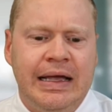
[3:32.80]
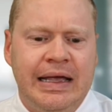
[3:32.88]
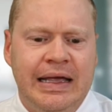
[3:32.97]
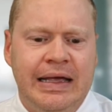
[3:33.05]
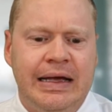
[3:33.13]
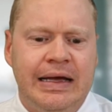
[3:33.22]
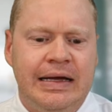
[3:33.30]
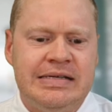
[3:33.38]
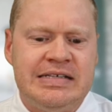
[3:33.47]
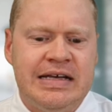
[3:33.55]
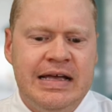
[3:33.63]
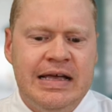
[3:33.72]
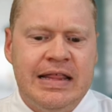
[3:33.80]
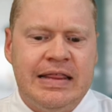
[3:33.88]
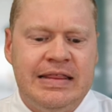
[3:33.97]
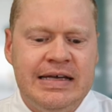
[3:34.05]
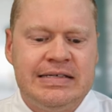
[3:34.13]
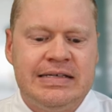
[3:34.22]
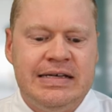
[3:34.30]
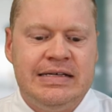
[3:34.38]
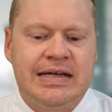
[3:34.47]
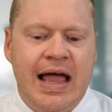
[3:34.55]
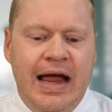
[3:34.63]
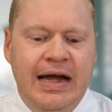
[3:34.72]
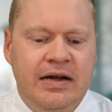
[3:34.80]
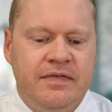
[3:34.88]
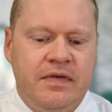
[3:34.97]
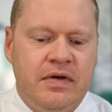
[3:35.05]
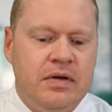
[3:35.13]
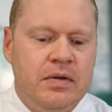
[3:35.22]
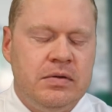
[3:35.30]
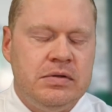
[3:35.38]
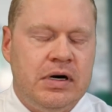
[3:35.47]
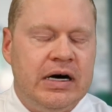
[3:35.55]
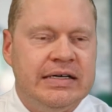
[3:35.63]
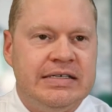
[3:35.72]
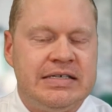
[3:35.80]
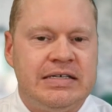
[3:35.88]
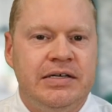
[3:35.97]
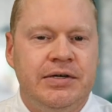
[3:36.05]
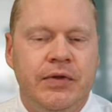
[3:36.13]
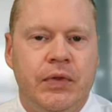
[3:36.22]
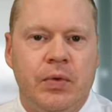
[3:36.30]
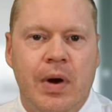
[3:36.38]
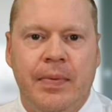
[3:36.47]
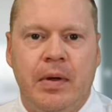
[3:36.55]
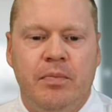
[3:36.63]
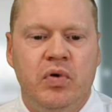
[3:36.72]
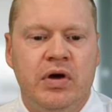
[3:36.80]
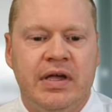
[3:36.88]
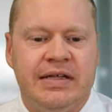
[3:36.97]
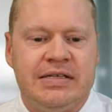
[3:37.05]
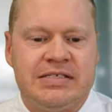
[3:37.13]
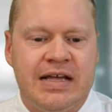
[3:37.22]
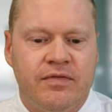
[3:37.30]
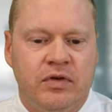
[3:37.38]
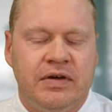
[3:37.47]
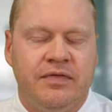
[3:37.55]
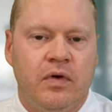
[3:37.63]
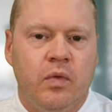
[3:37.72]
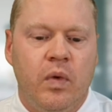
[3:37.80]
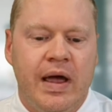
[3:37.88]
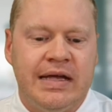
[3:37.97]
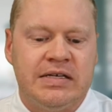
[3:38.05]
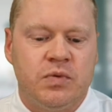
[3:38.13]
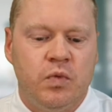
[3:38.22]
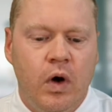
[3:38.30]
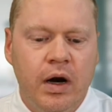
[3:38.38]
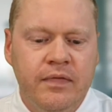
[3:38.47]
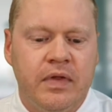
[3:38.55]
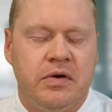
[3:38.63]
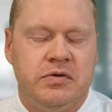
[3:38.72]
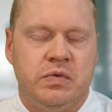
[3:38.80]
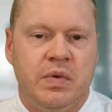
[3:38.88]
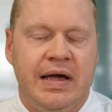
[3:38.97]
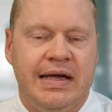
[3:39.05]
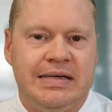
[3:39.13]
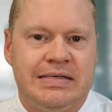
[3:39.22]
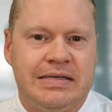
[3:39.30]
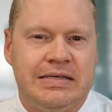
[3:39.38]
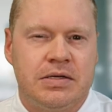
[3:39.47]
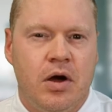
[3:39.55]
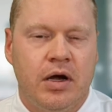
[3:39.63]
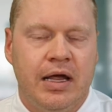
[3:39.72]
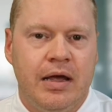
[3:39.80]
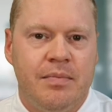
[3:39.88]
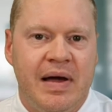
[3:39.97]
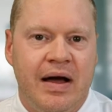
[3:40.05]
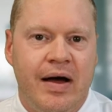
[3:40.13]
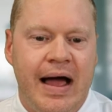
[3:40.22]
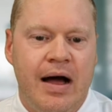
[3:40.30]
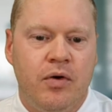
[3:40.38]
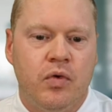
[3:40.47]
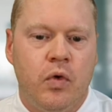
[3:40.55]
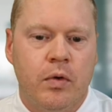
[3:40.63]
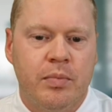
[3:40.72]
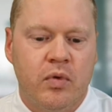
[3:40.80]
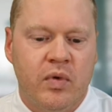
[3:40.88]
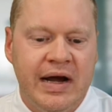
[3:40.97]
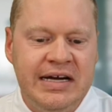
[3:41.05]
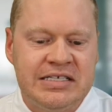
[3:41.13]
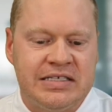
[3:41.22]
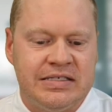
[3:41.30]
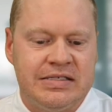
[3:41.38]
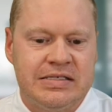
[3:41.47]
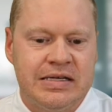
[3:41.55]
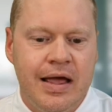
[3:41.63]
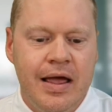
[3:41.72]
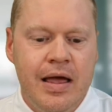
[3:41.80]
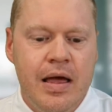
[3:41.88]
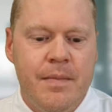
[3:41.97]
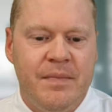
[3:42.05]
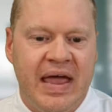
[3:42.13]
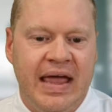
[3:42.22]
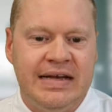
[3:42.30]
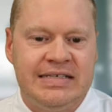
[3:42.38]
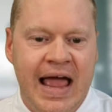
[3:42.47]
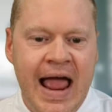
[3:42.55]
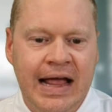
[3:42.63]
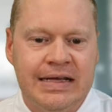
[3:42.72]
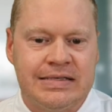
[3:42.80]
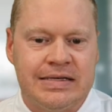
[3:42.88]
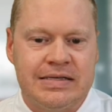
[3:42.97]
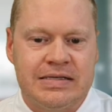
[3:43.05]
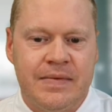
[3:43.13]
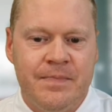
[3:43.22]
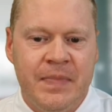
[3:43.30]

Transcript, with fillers: And this is kind of uh, distilled throughout the book in several different ways. One of those ways is talking about how corporations pay taxes.